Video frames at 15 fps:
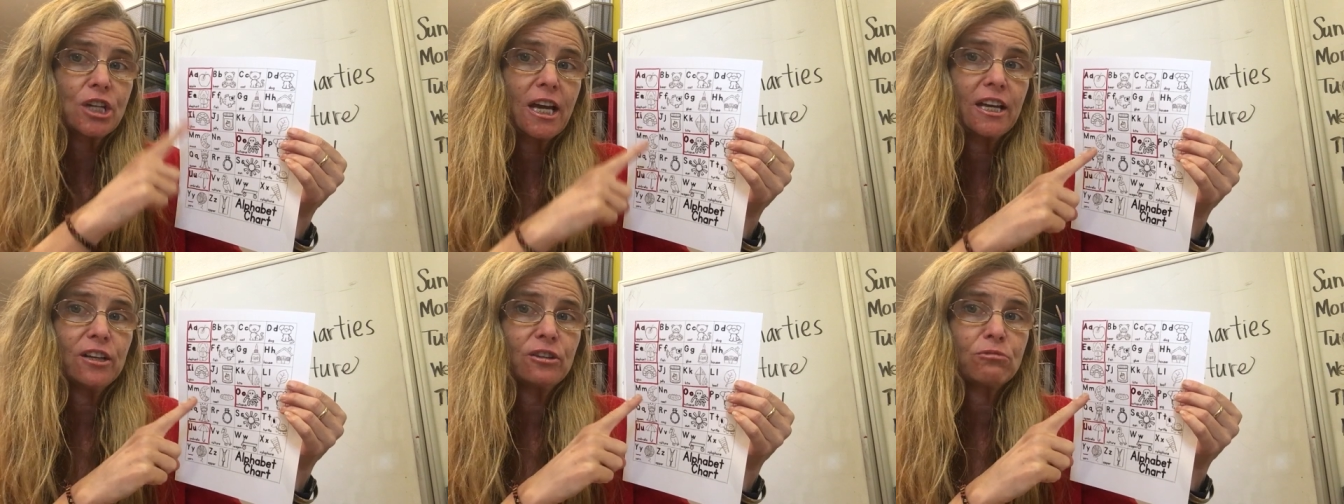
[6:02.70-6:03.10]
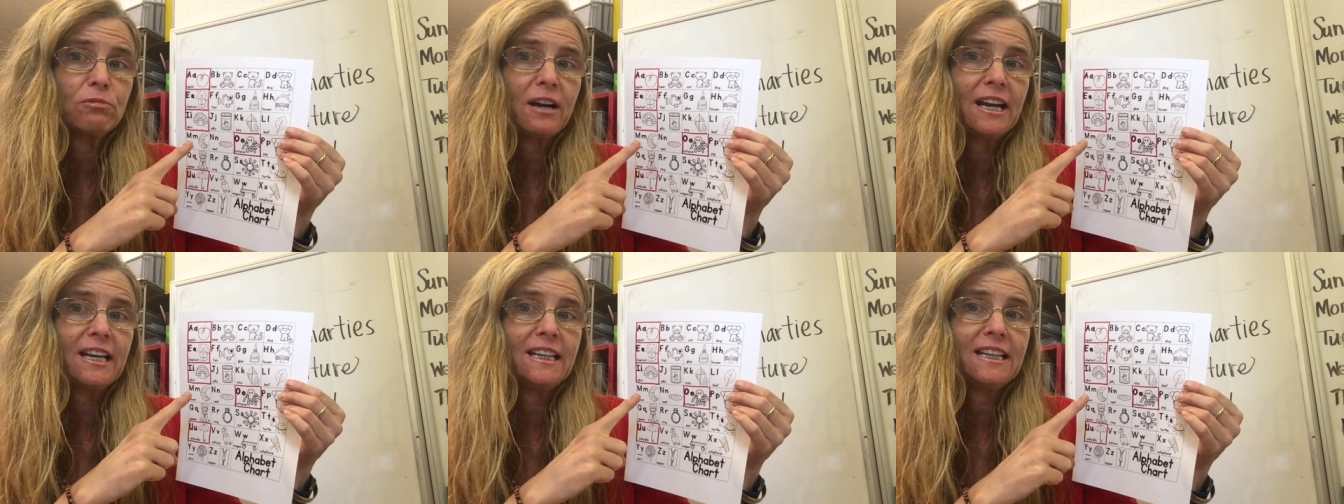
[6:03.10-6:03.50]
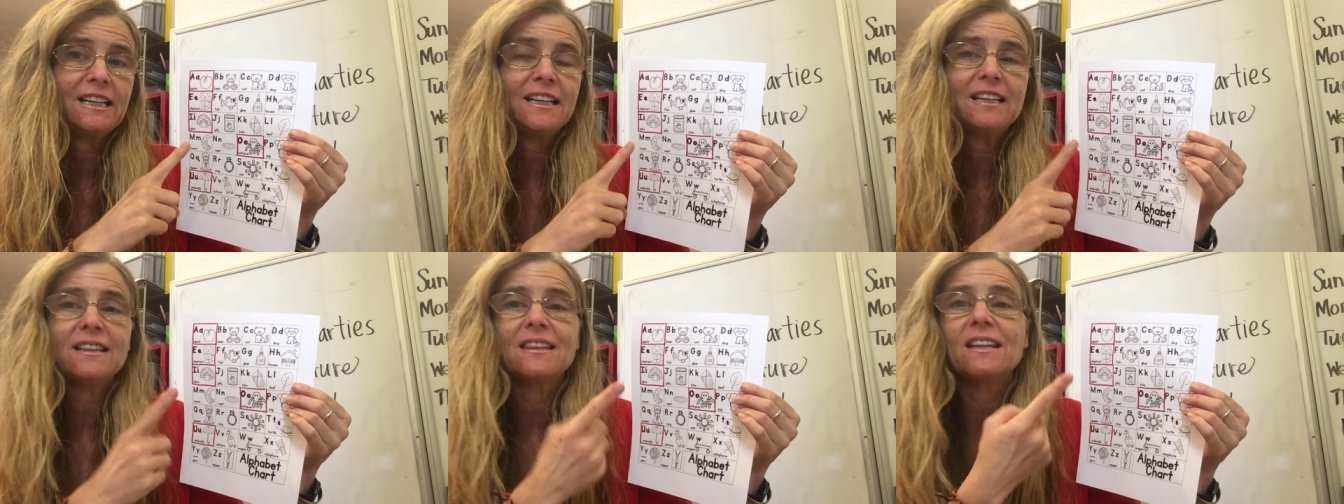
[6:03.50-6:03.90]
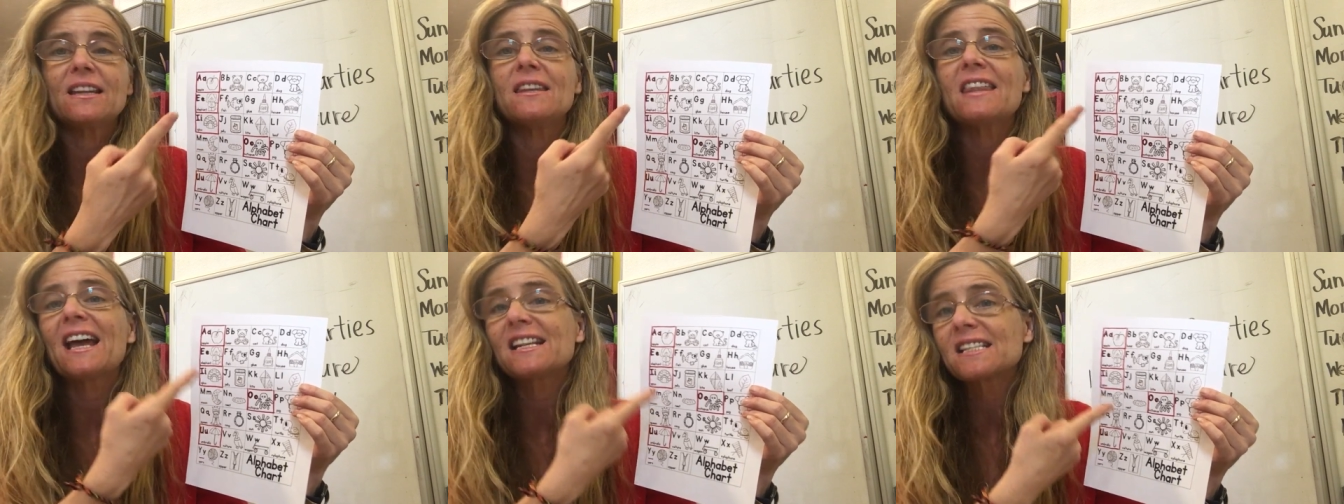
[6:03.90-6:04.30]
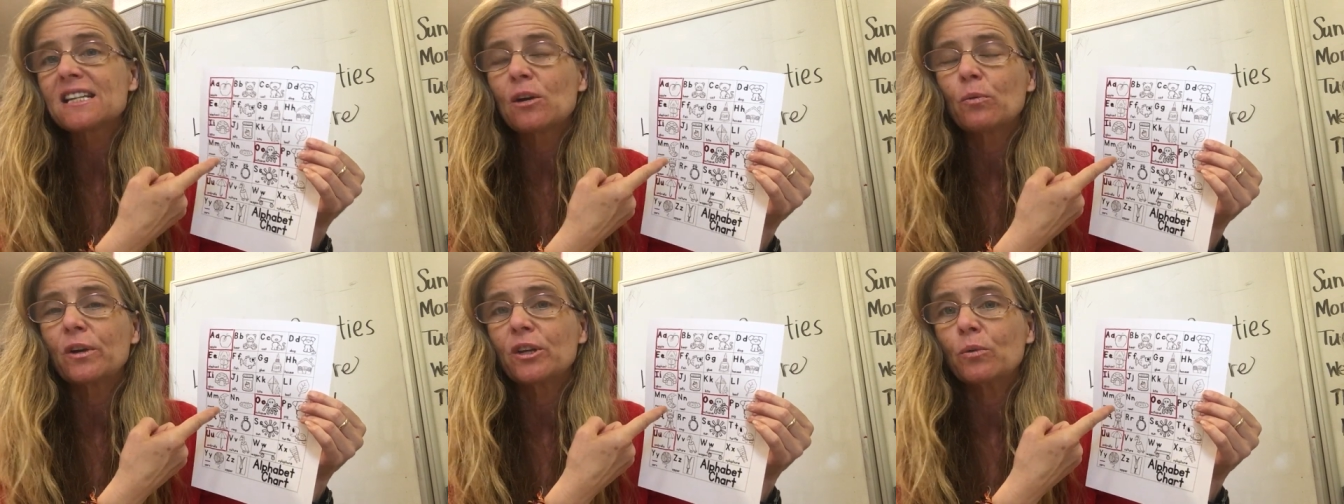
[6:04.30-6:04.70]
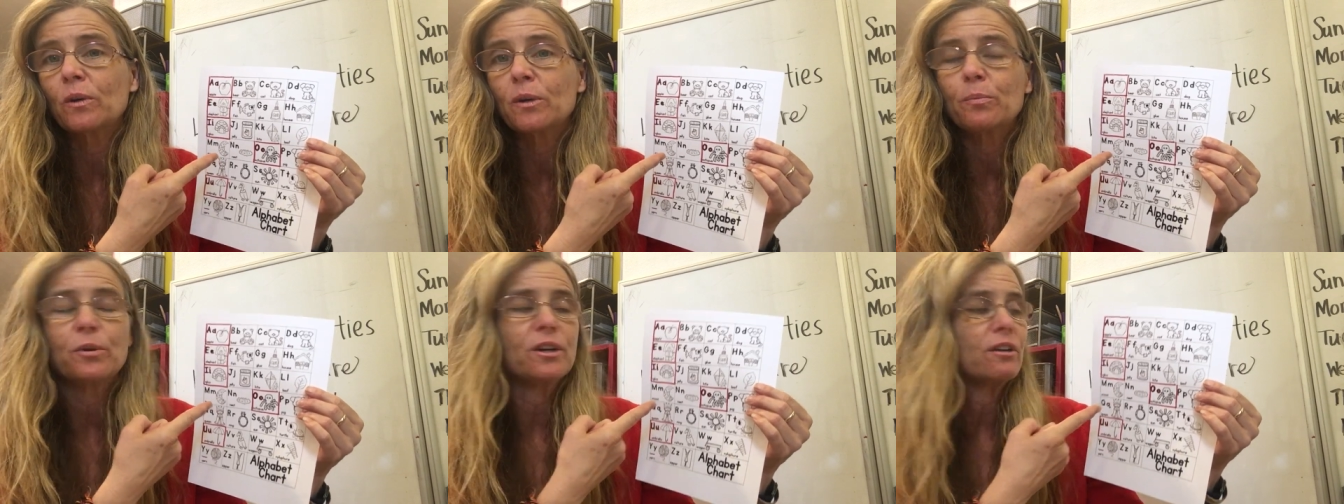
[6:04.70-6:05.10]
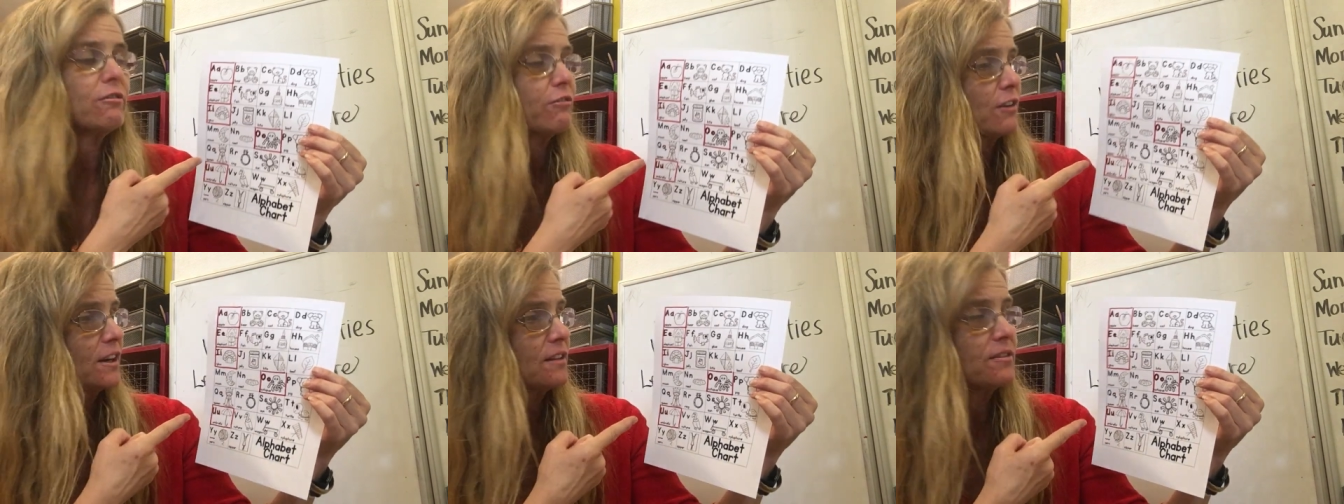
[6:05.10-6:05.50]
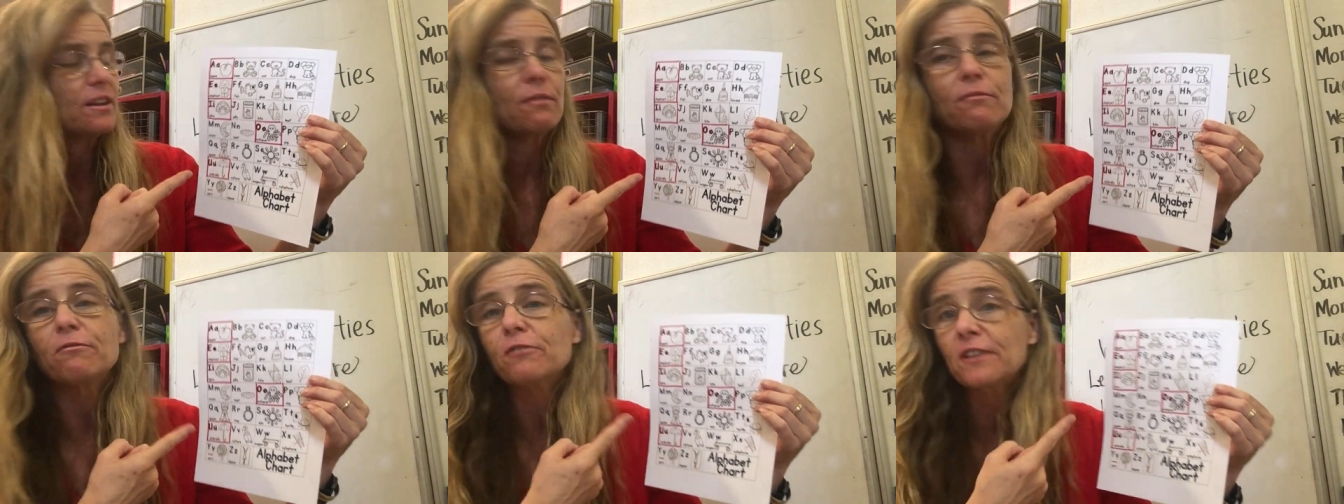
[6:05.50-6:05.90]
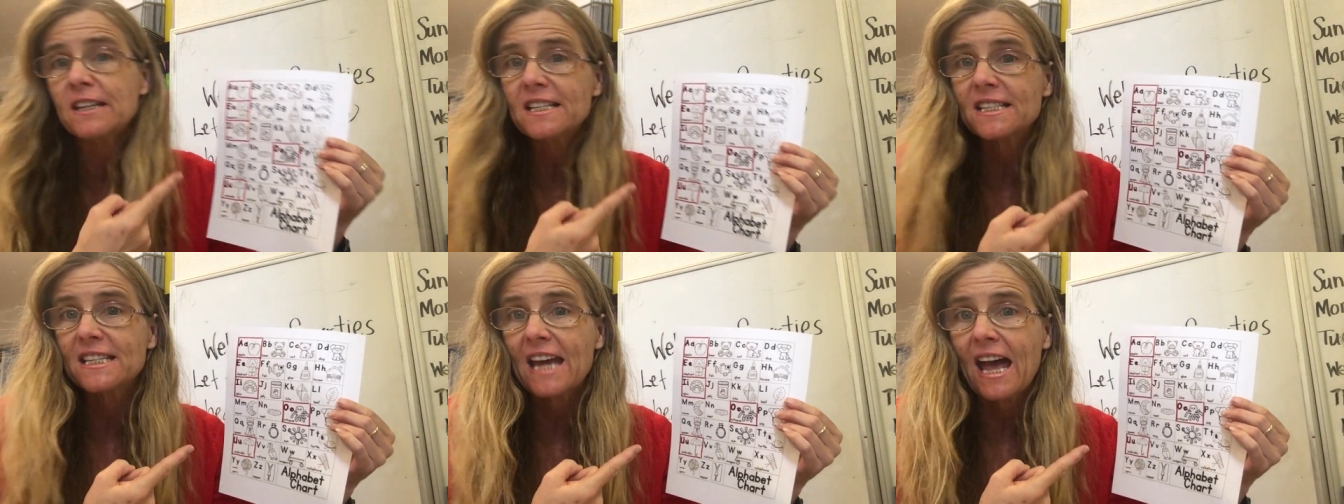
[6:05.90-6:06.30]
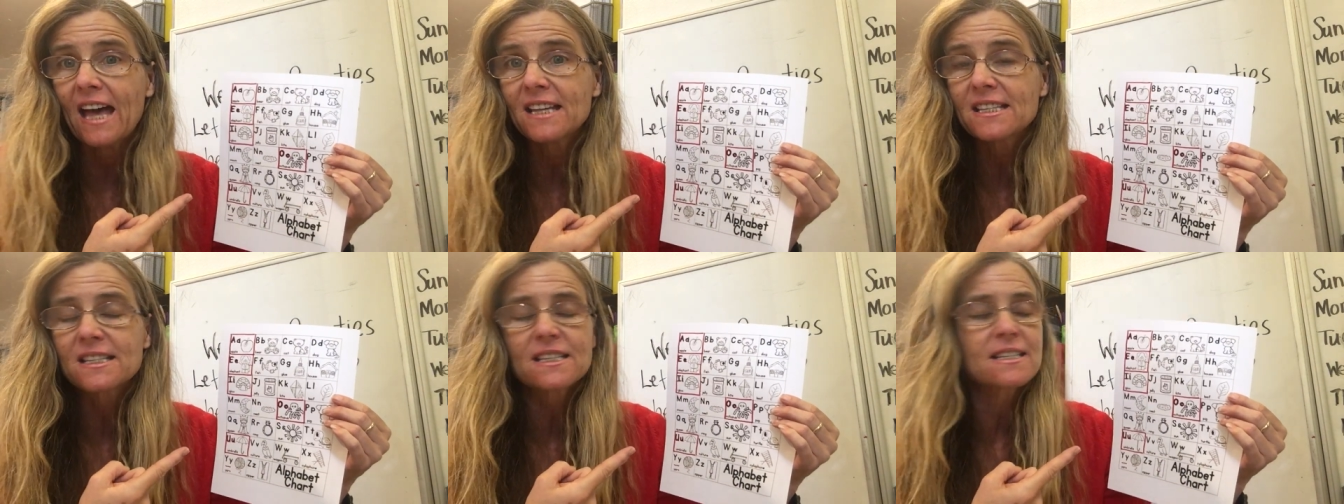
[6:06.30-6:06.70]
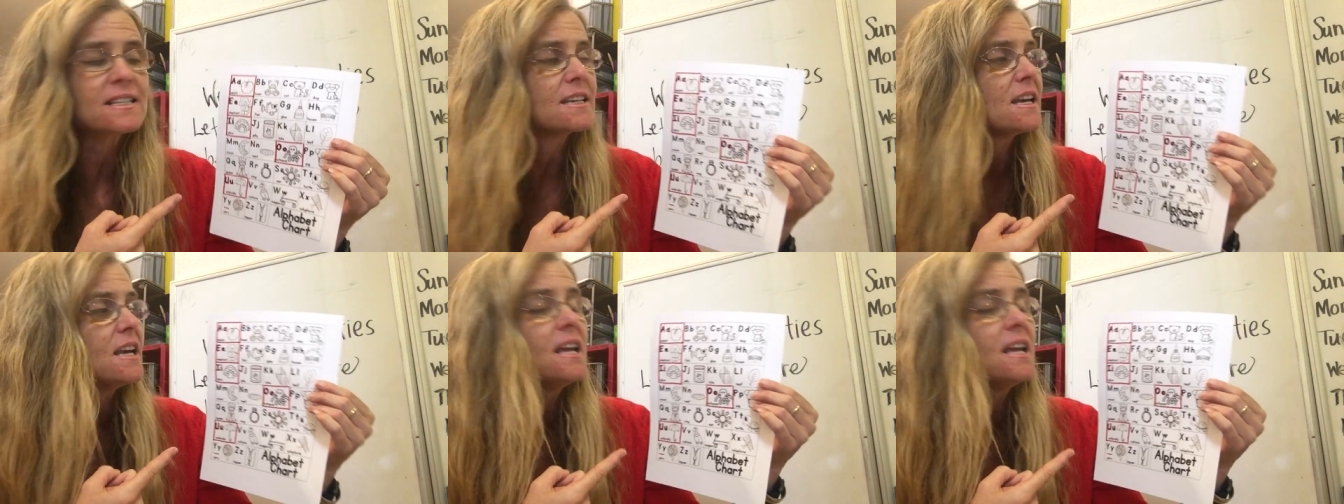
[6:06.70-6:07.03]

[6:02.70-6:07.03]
child writing, then that's not what you want to put in front of them for these tasks.